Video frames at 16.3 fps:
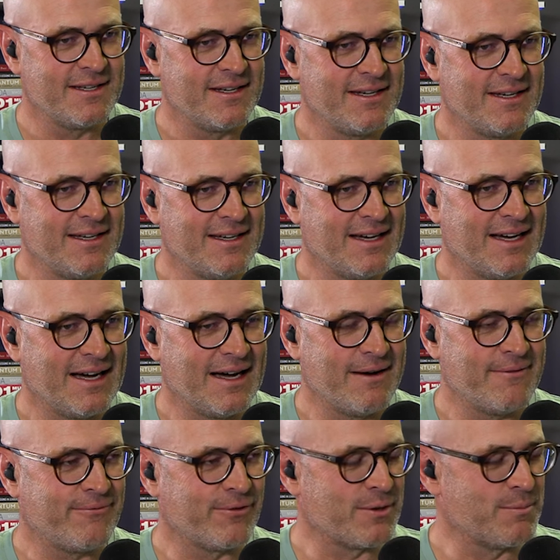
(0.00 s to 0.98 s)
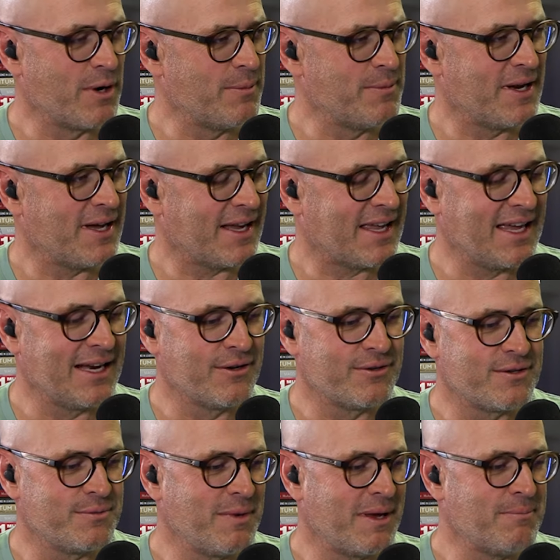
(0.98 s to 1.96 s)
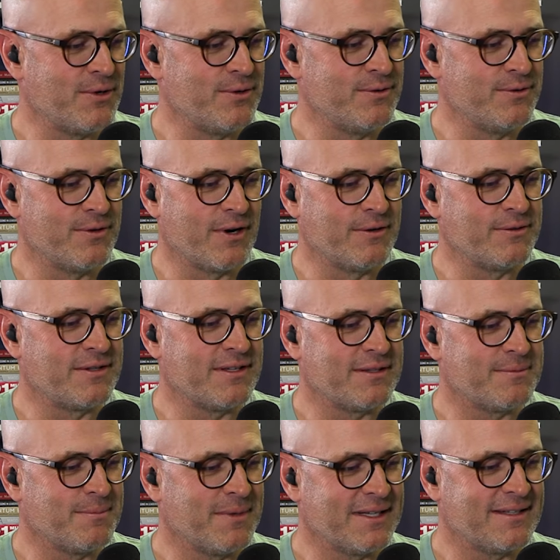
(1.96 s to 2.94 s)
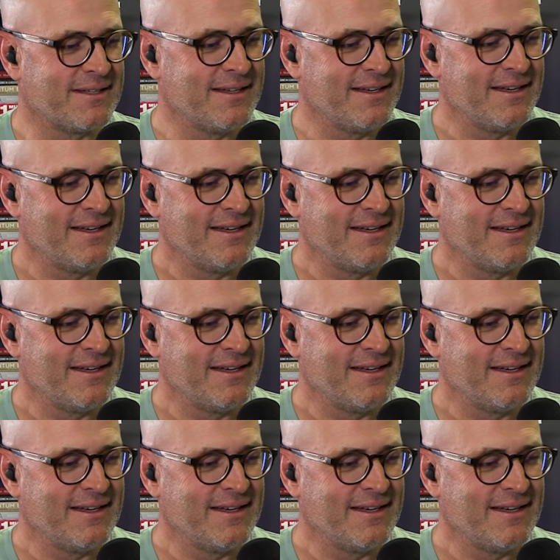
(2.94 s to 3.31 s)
For the moment, I cannot remember who wrote it, but